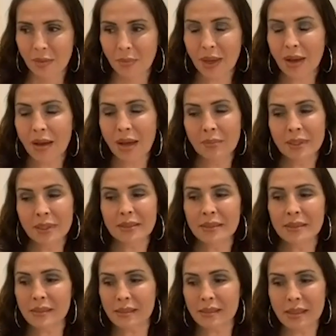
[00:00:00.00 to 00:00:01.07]
well, I mean,
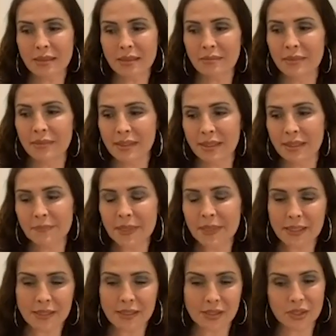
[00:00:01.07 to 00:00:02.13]
there's a
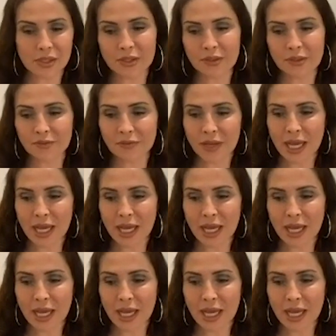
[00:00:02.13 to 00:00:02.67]
big sort of